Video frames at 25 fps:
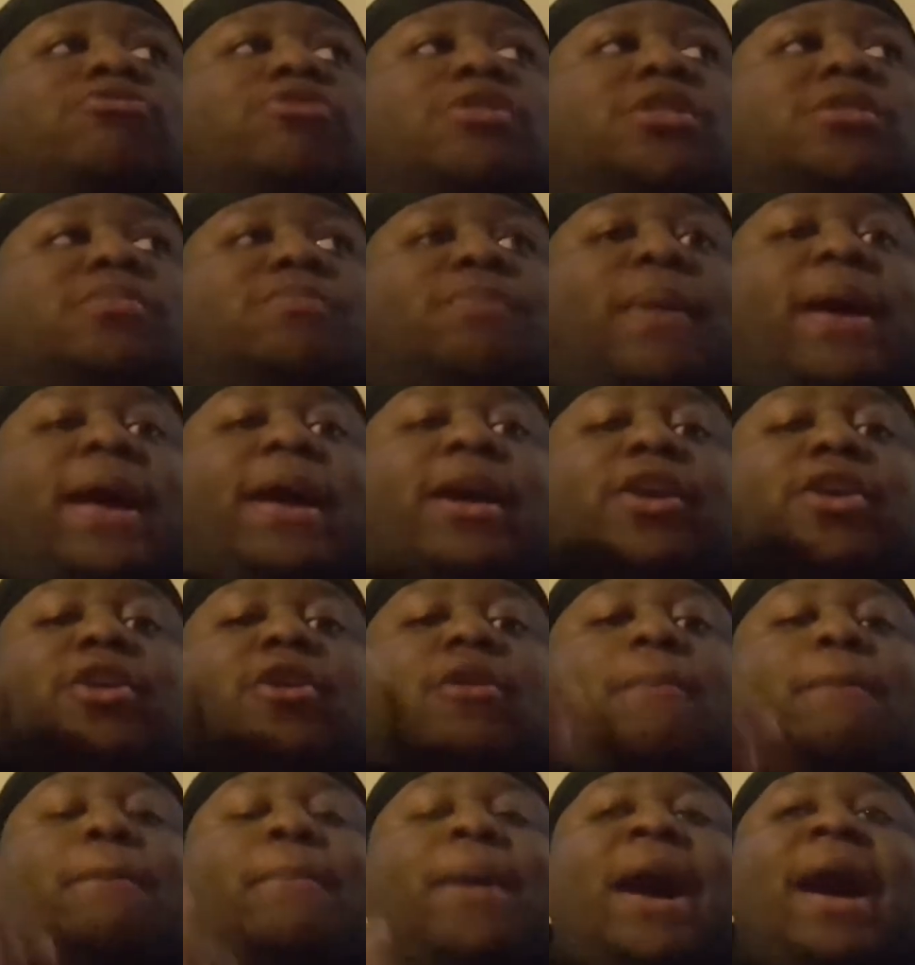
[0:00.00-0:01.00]
respect
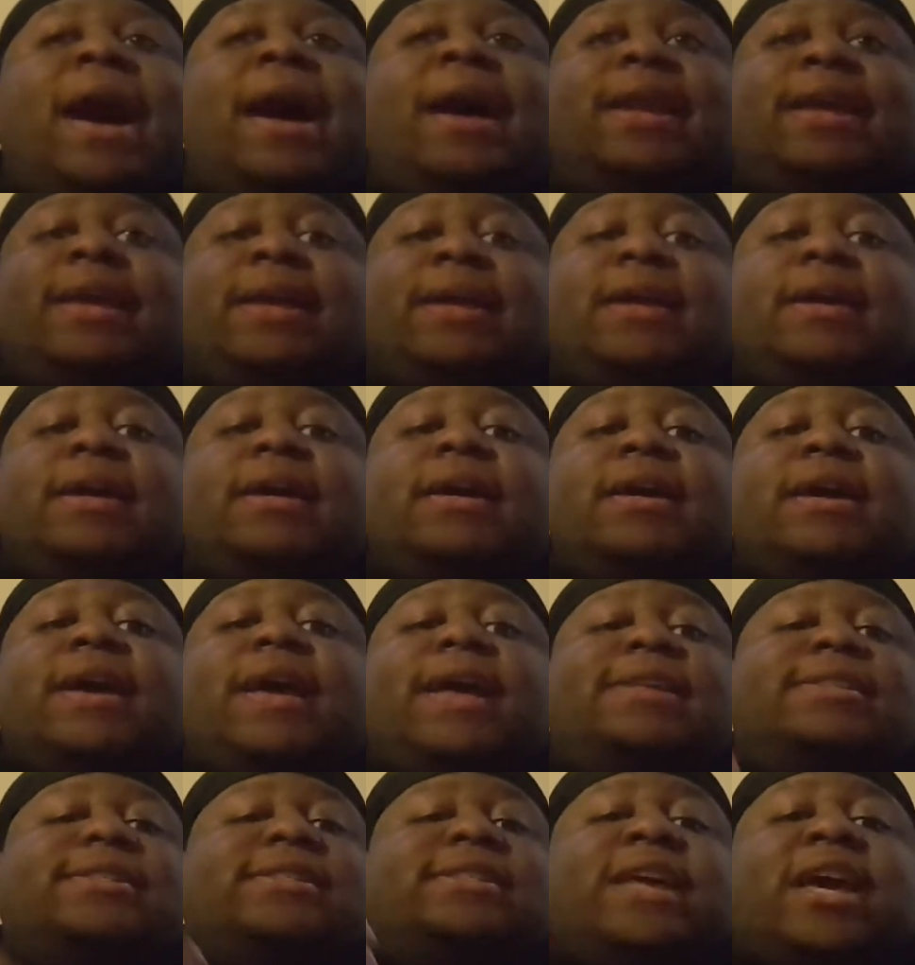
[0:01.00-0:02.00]
your body
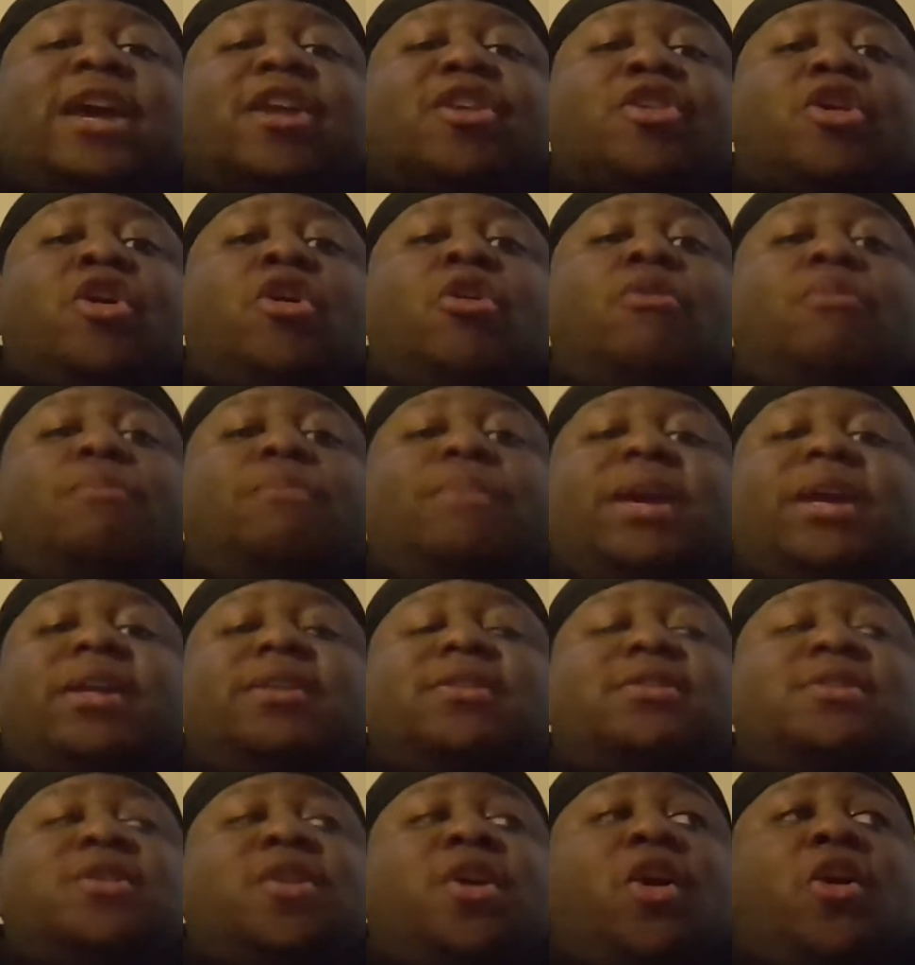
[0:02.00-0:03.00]
and say no
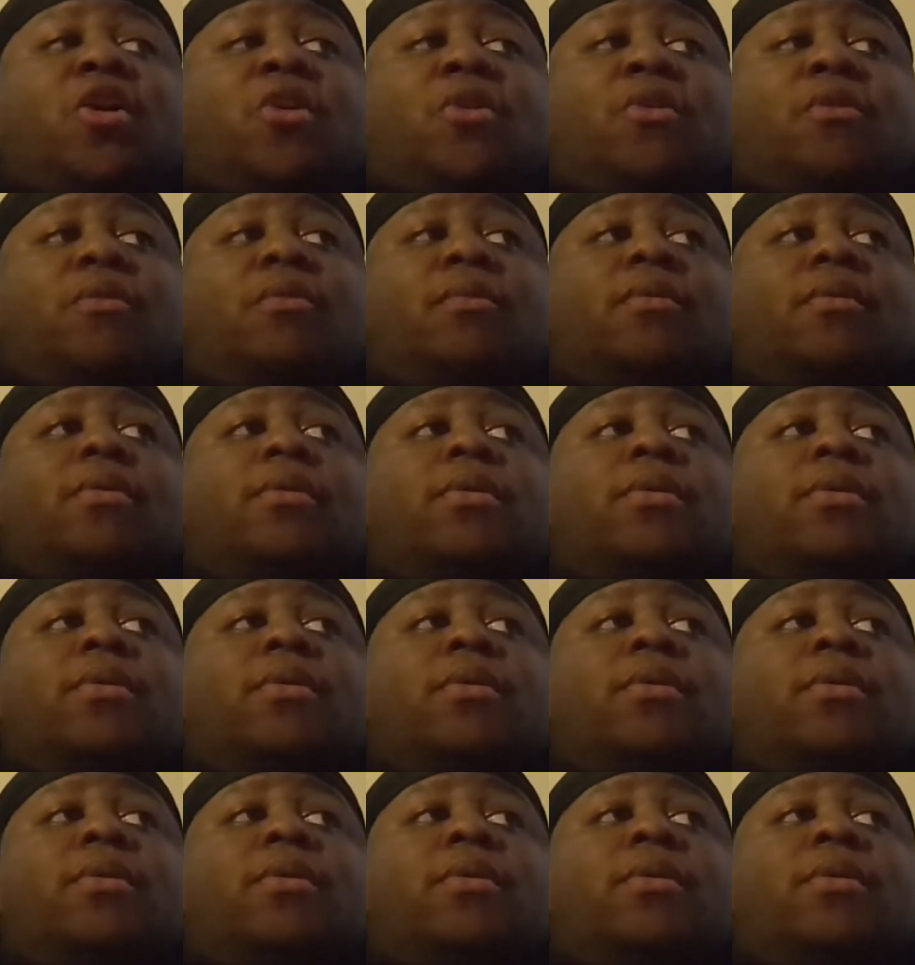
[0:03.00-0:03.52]
means no,